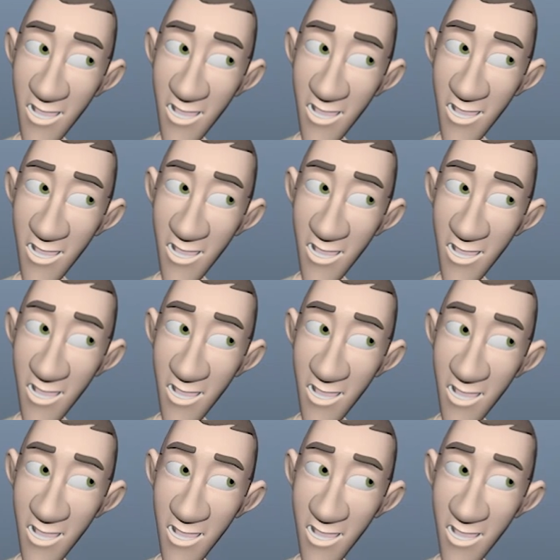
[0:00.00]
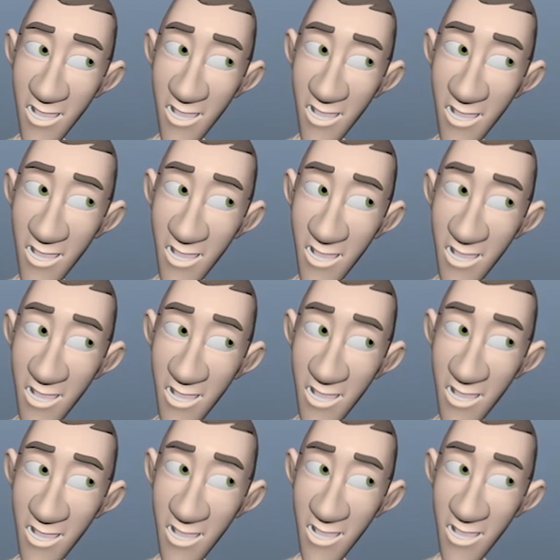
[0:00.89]

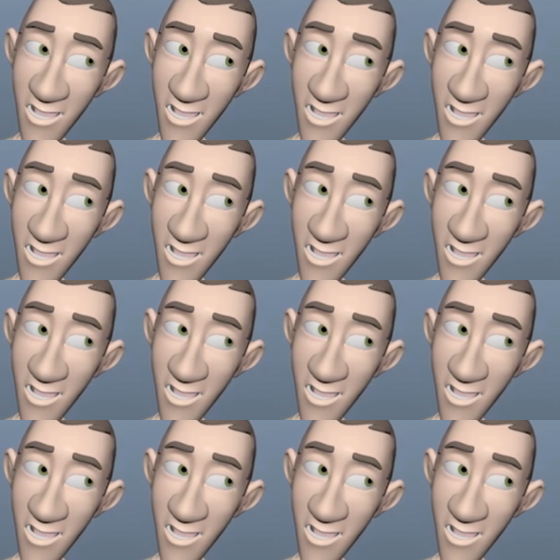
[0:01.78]
(no one is talking)